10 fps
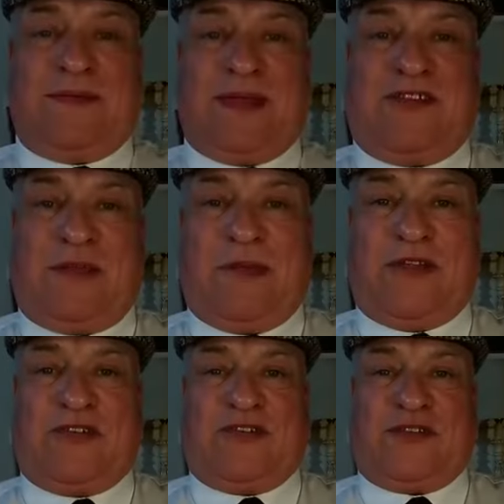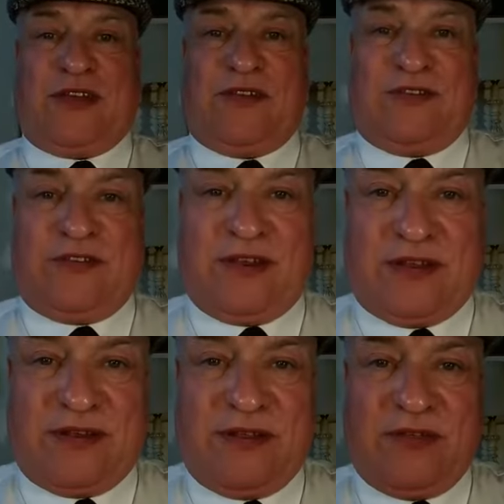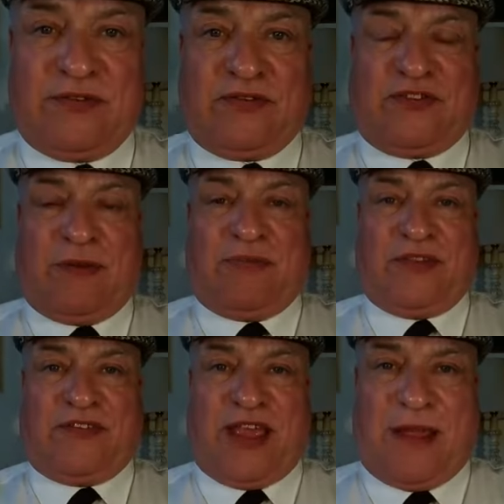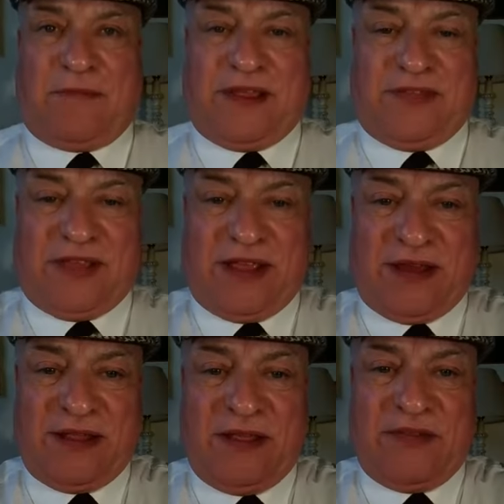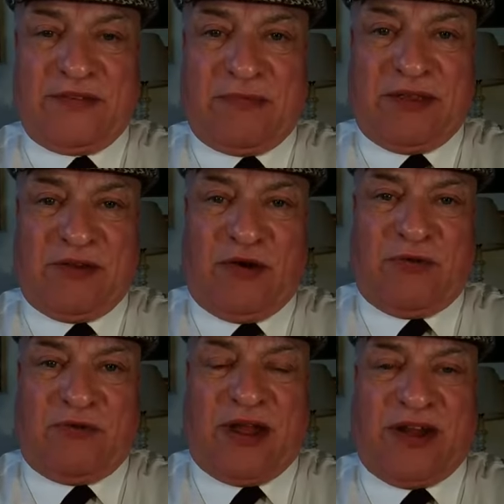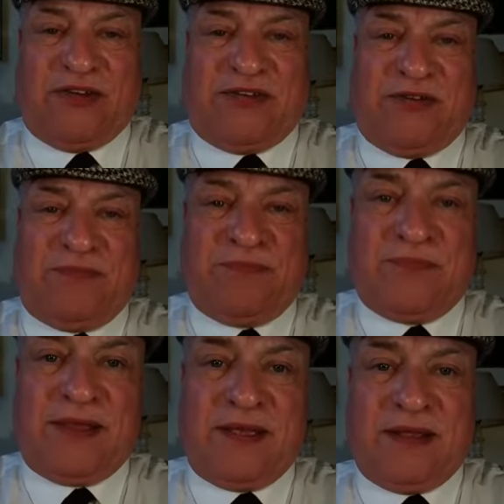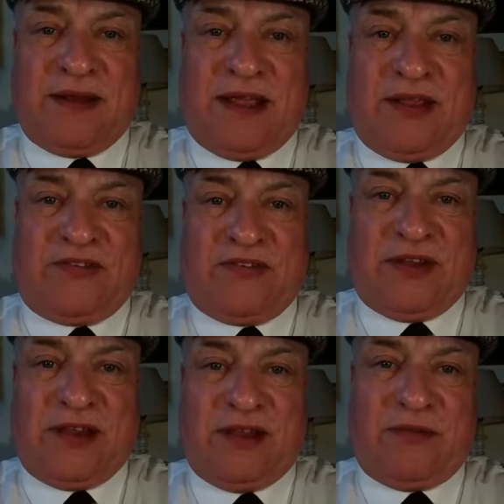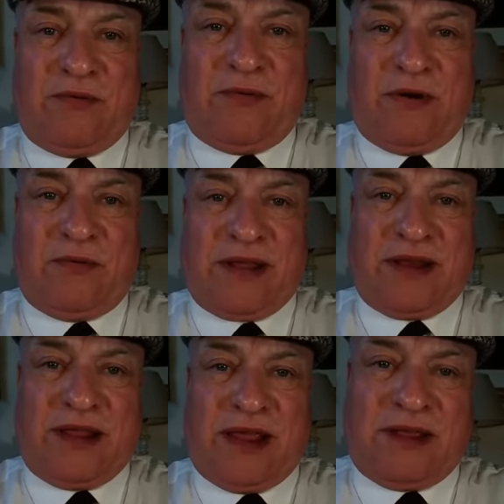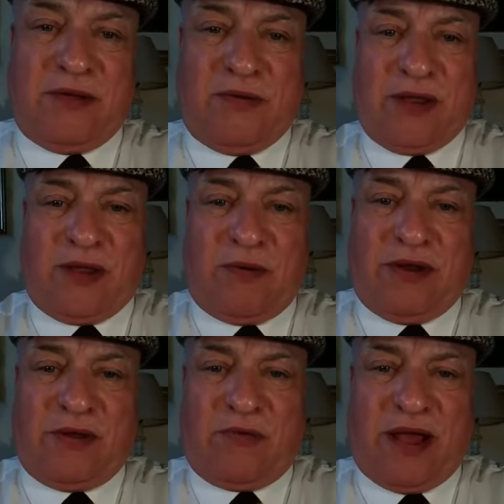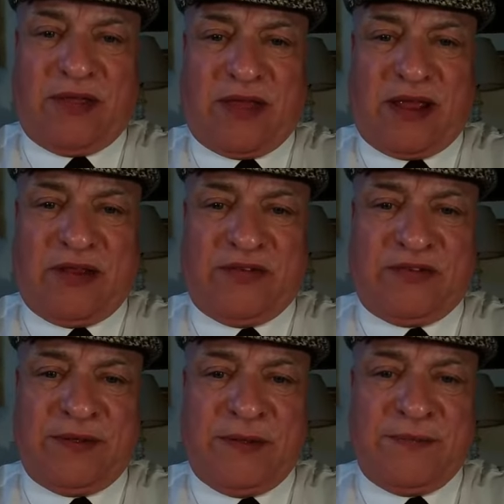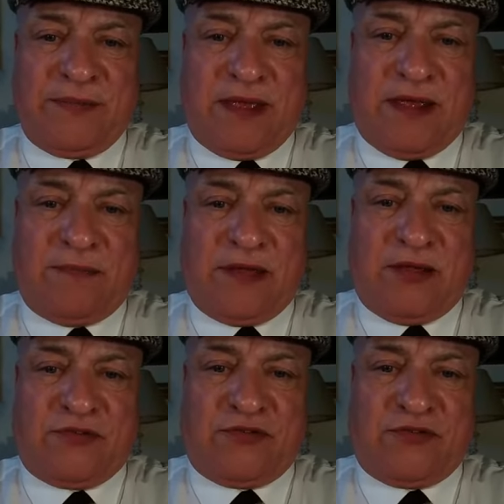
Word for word: That's a bit strange, isn't it? So something's happening there, something not right. Let's see what we can get going. I wonder why that is. I'll